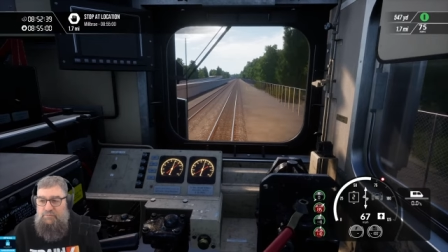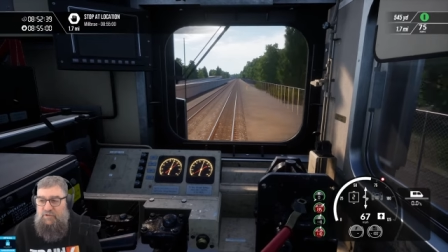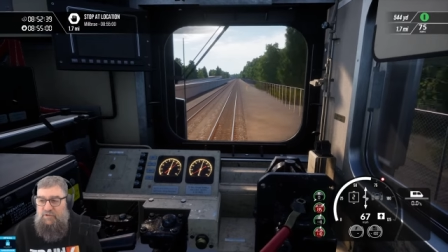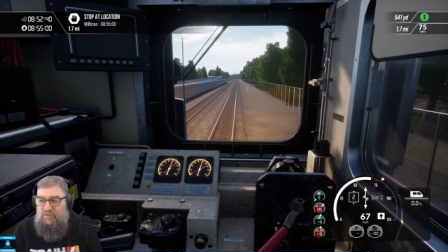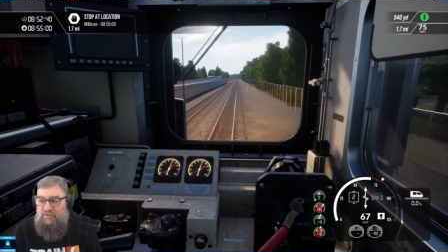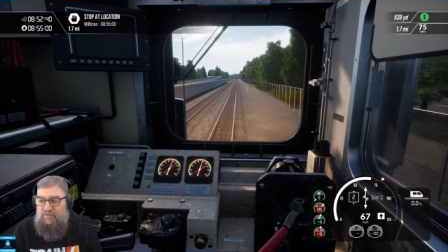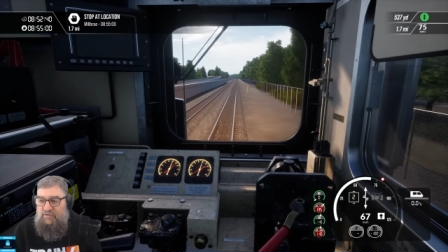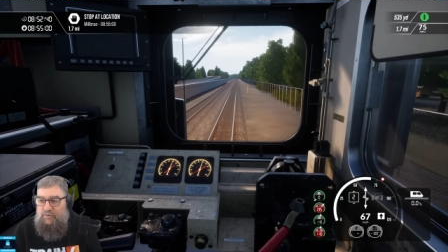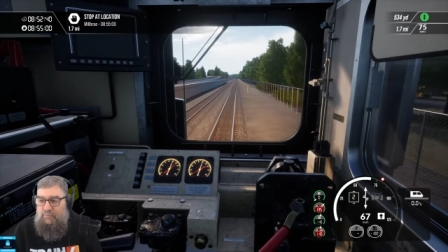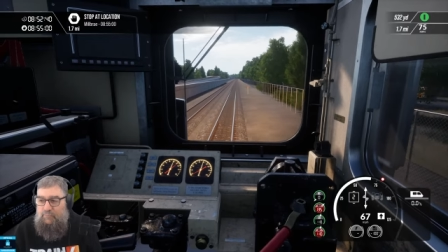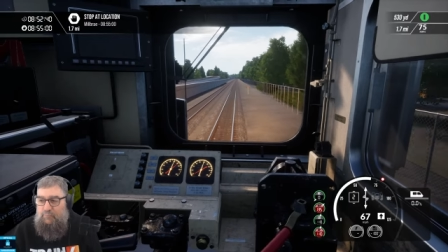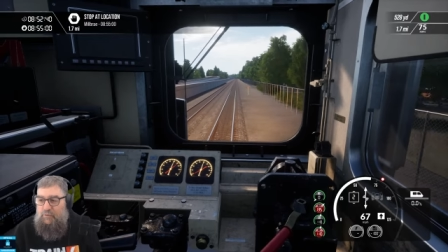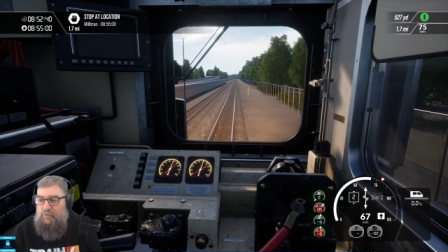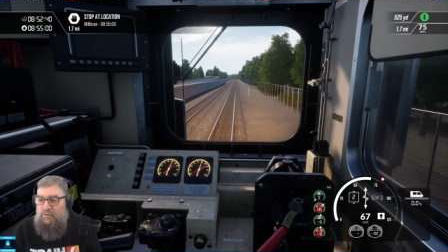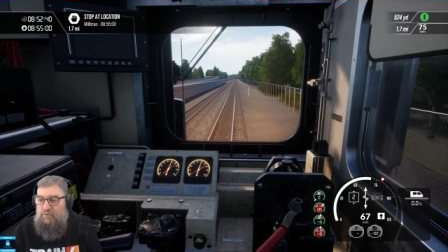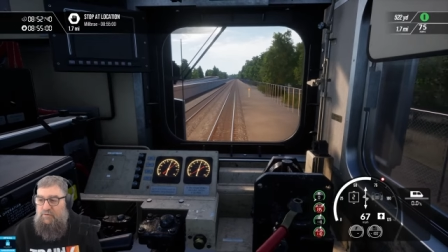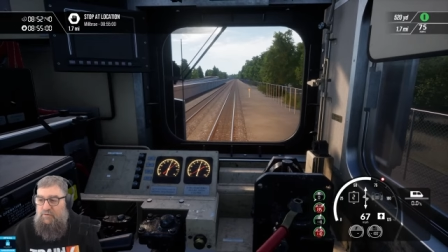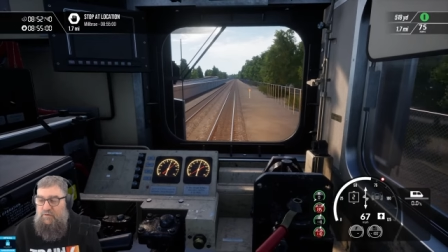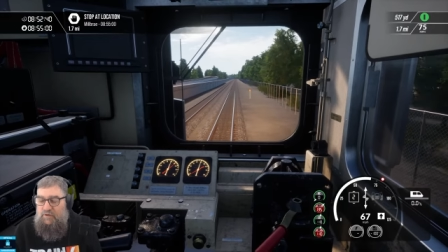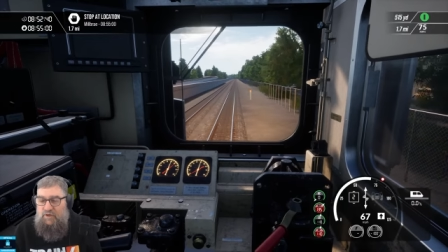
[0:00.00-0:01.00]
is different
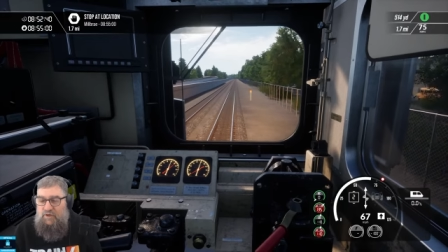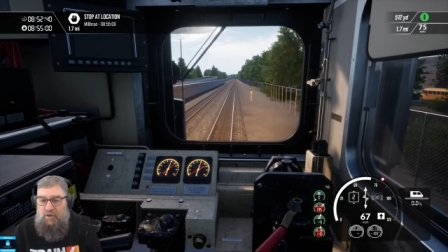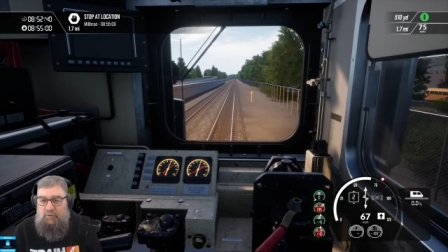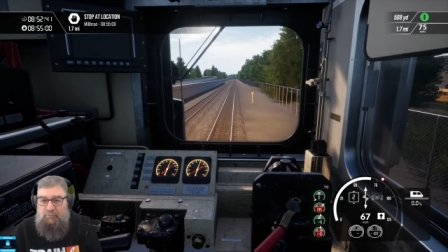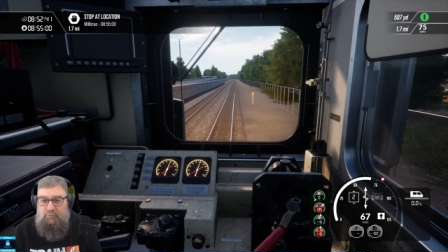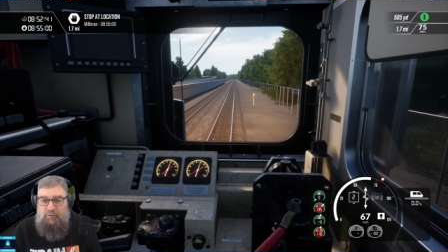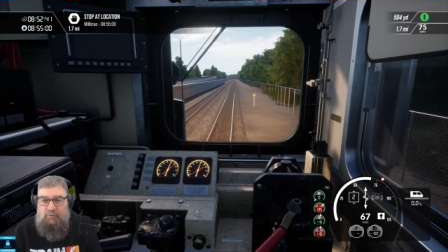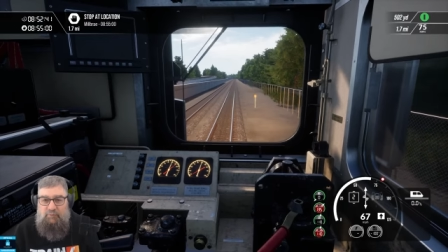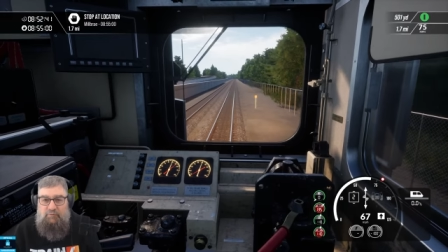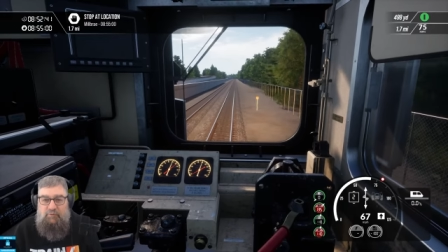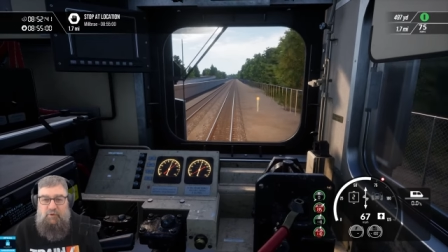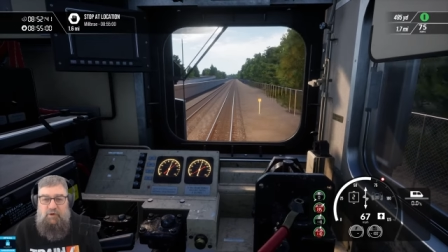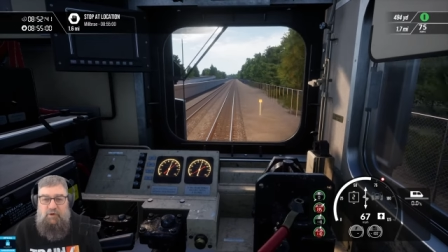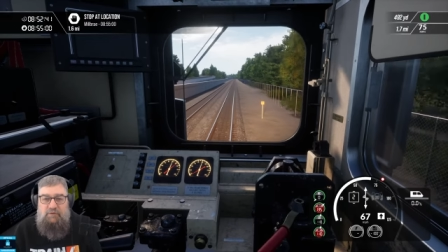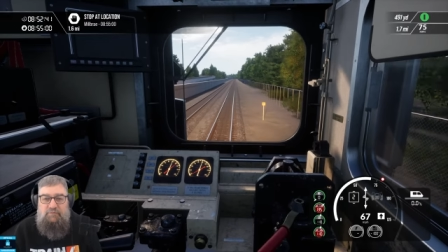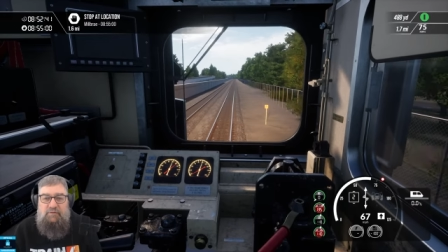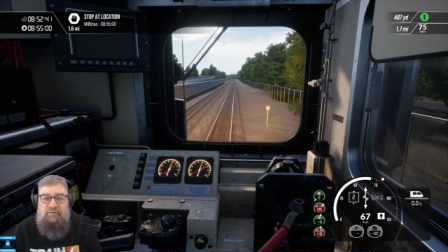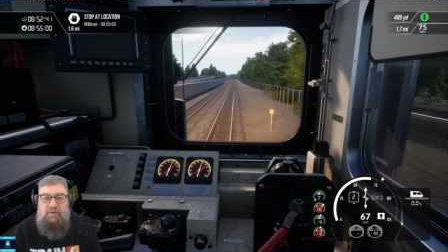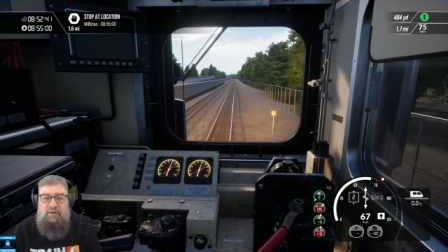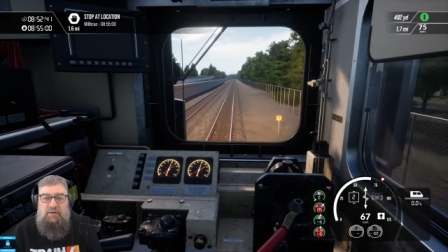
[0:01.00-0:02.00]
in Unreal
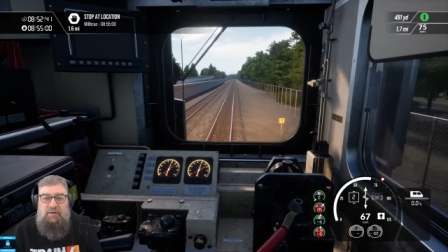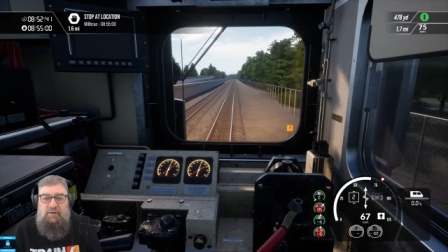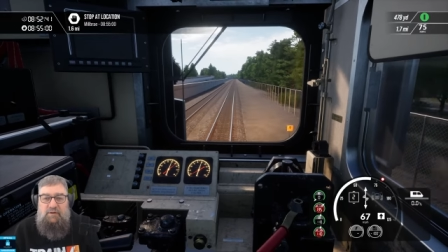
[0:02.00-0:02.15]
5,